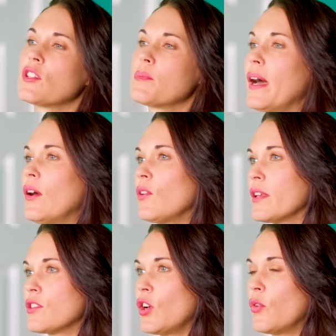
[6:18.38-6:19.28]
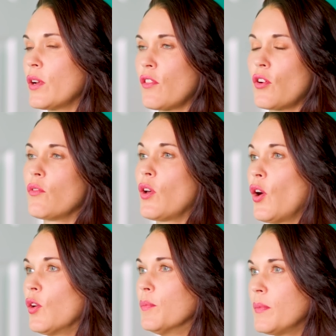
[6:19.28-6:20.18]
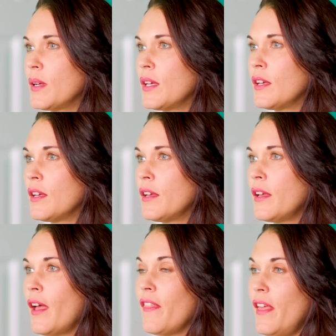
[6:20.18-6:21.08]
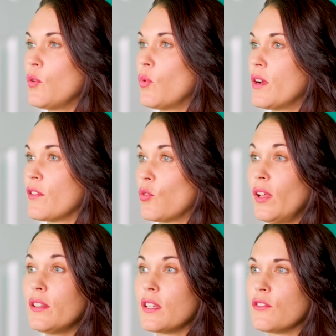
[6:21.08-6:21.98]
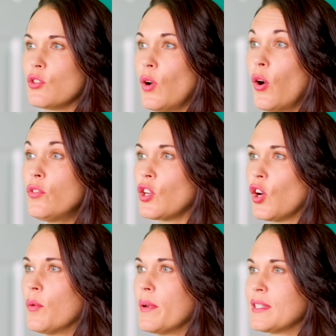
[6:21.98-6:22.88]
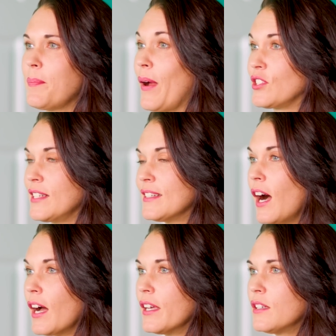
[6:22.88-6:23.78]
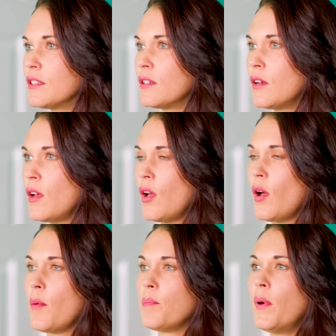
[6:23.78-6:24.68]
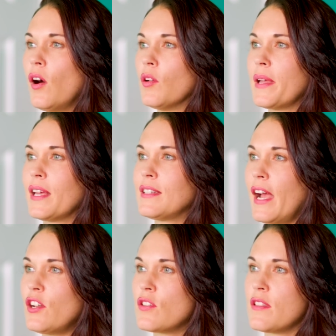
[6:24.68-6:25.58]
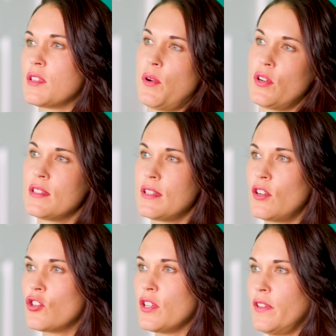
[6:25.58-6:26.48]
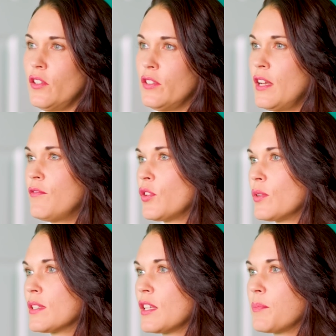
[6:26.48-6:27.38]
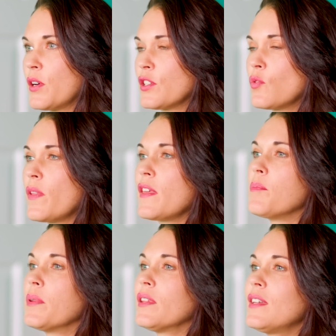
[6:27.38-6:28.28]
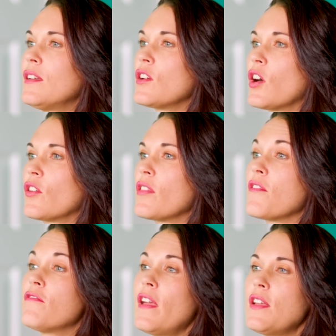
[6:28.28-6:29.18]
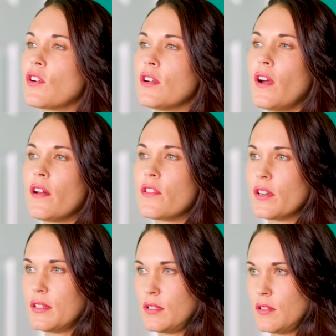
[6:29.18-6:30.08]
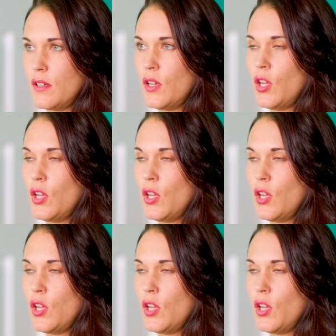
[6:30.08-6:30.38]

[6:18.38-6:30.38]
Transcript: feels powerless to owning their own home, and then one of their relatives who owns a home is about to die. Baal may attach to this person's energy field and influence this person with the ability to garner the favor of others.